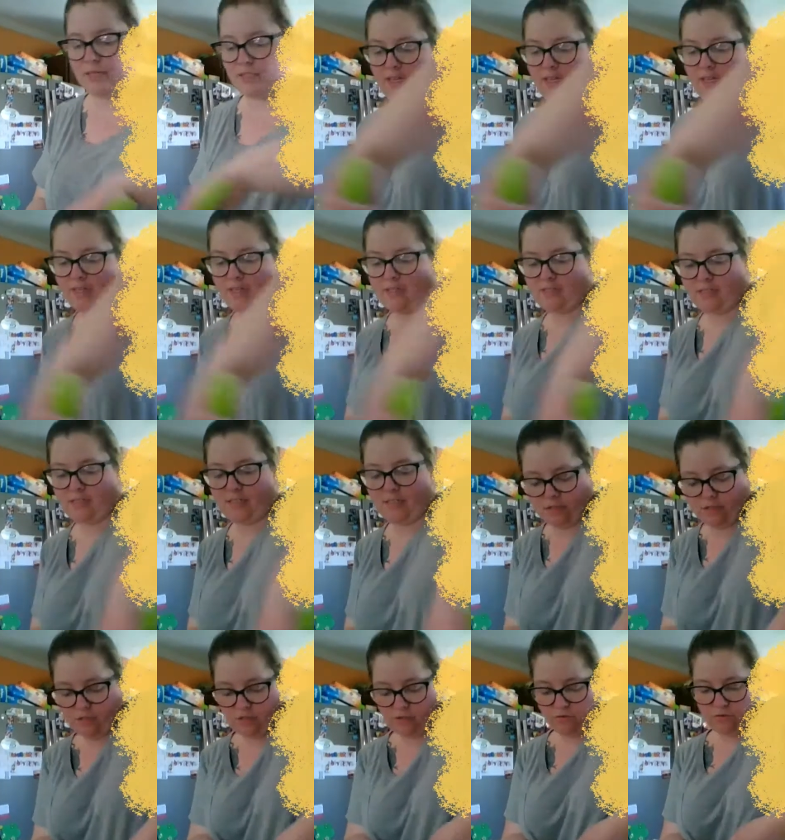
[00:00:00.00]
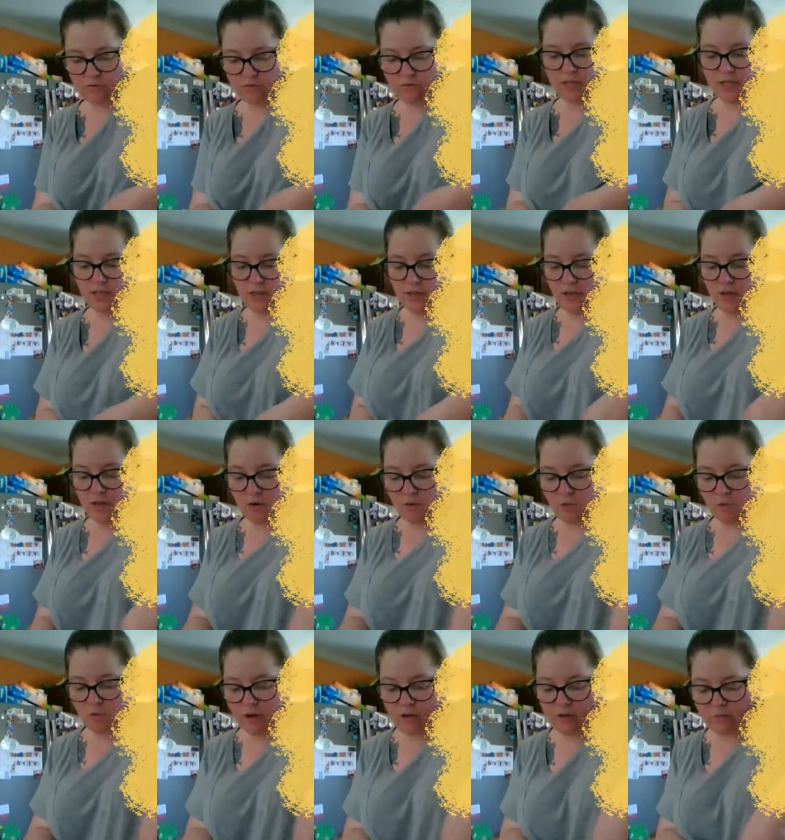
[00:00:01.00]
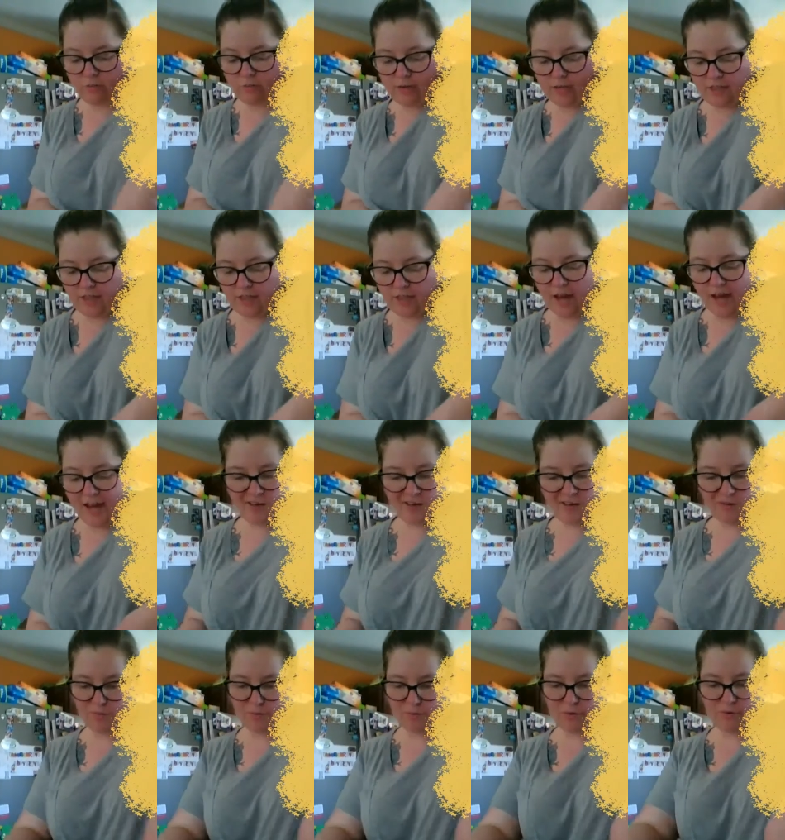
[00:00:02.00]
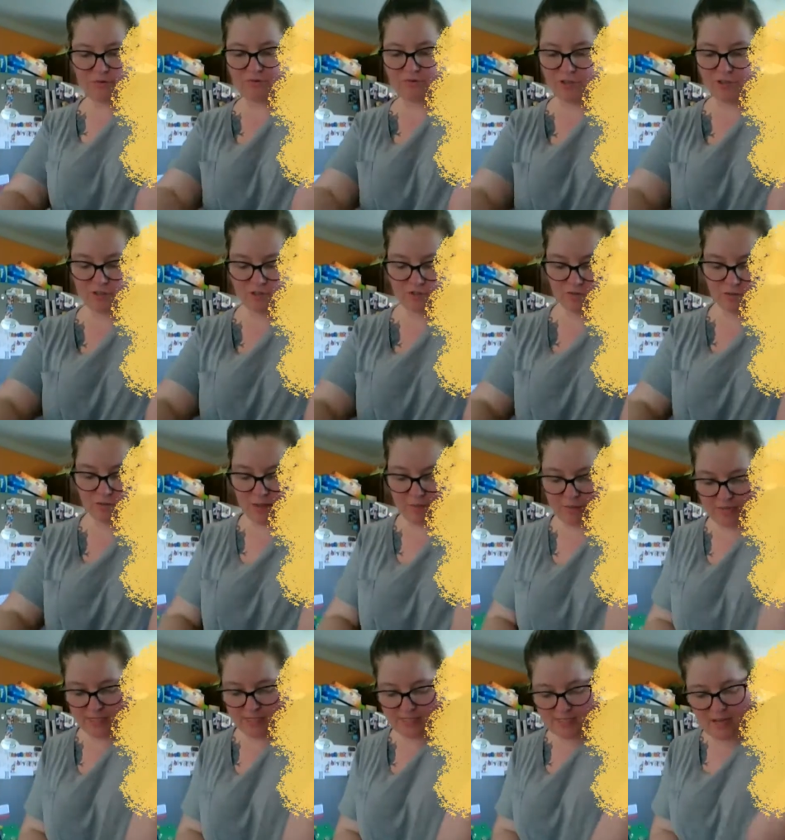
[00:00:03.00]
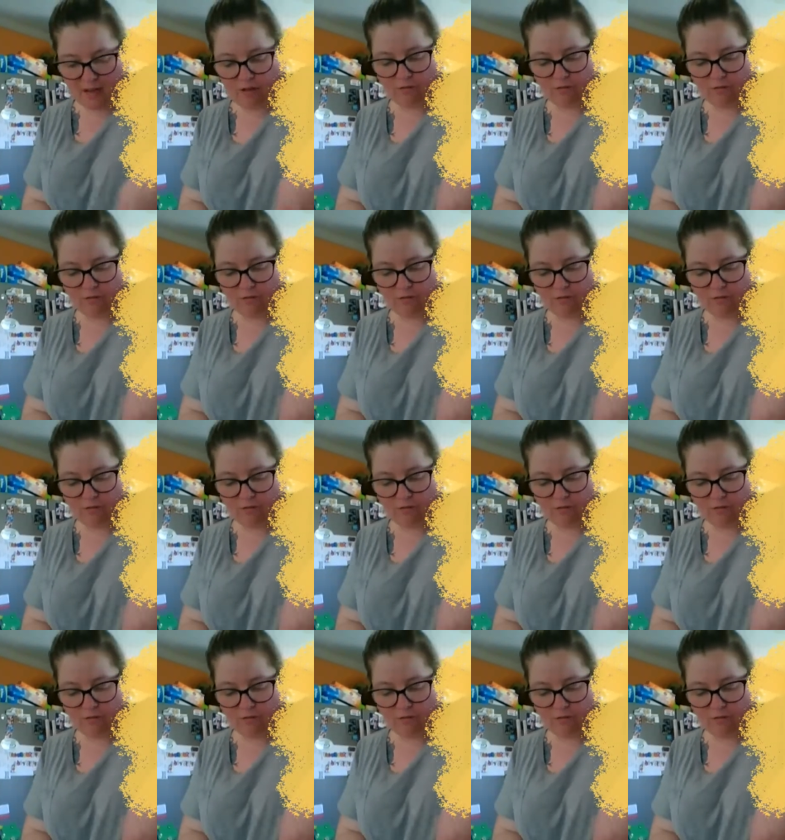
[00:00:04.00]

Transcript: easier to work with. I don't prefer to do that myself.